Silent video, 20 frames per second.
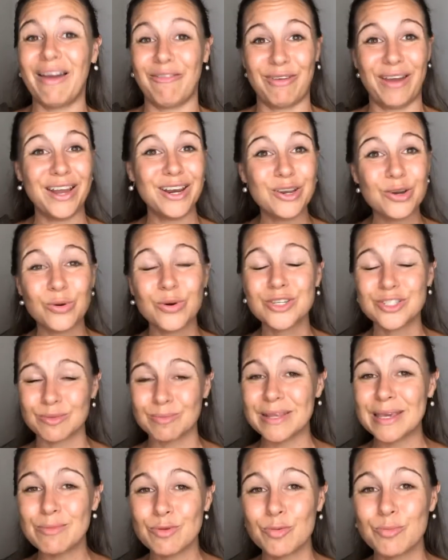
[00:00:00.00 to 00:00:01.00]
How do you quantum
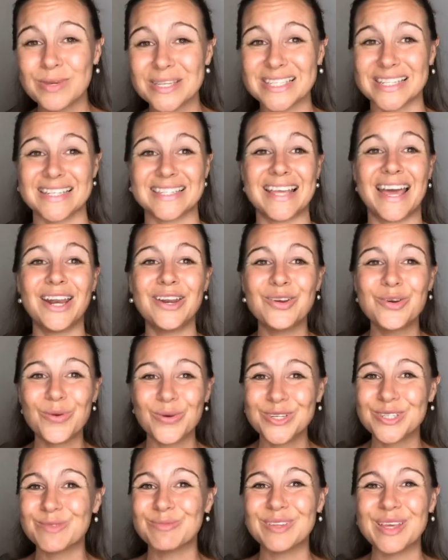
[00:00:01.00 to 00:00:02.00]
leap your business? How do you
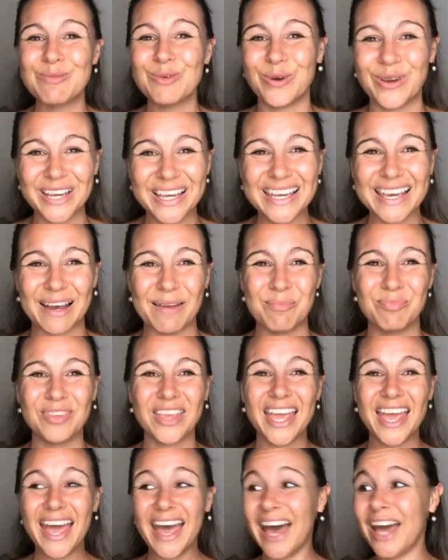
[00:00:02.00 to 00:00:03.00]
quantum leap your income?
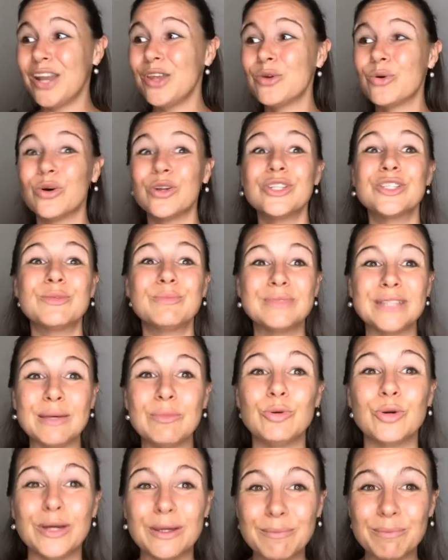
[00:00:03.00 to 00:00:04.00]
How do you quantum leap
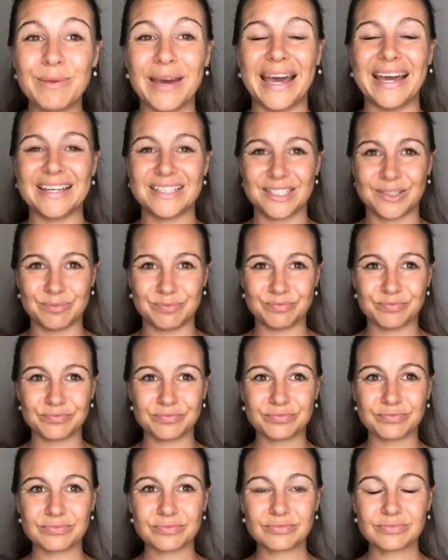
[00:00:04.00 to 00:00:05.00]
your impact?
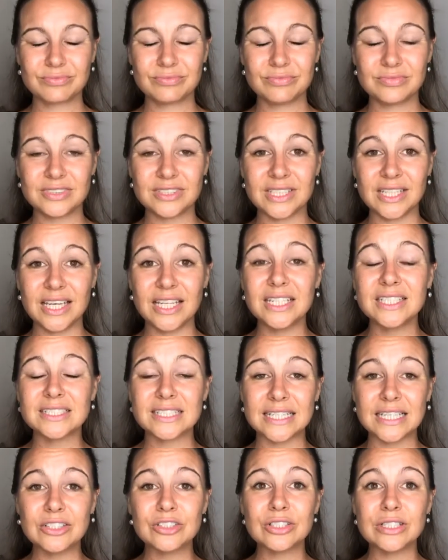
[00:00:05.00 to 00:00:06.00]
It is
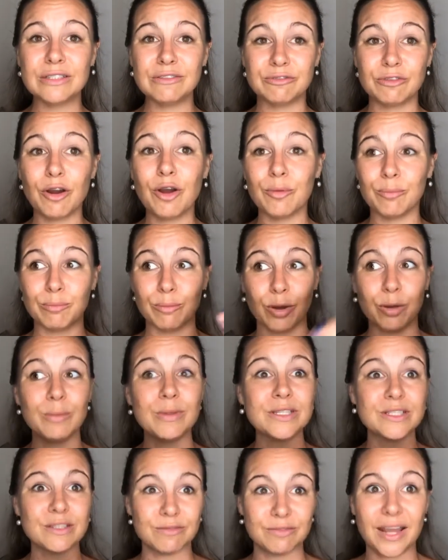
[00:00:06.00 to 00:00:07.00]
literally from
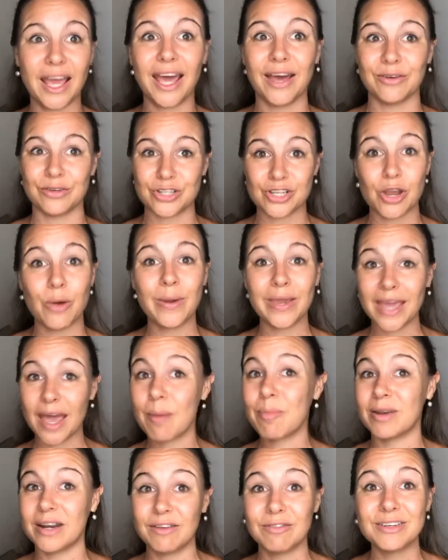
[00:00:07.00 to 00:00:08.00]
moments of now, showing up
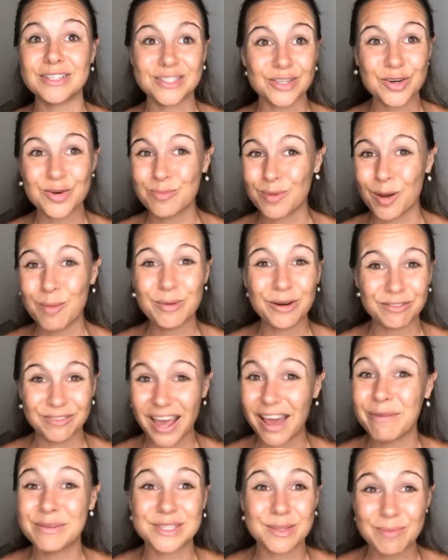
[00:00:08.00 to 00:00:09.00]
in every single moment of
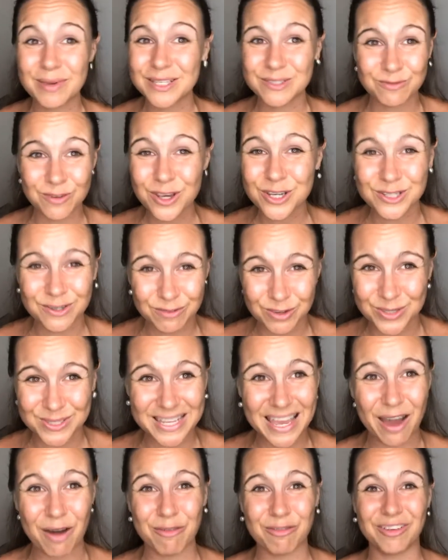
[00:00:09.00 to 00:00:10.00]
now as the best version of
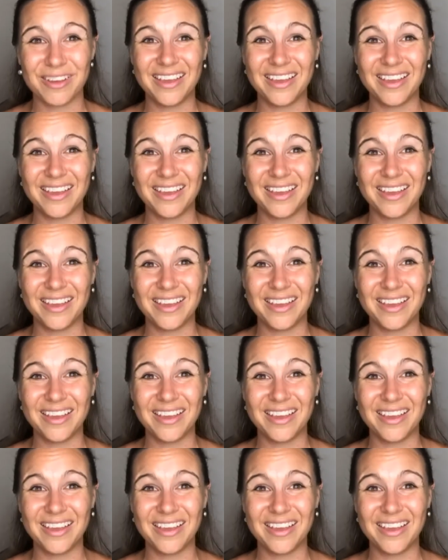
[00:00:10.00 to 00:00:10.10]
yourself.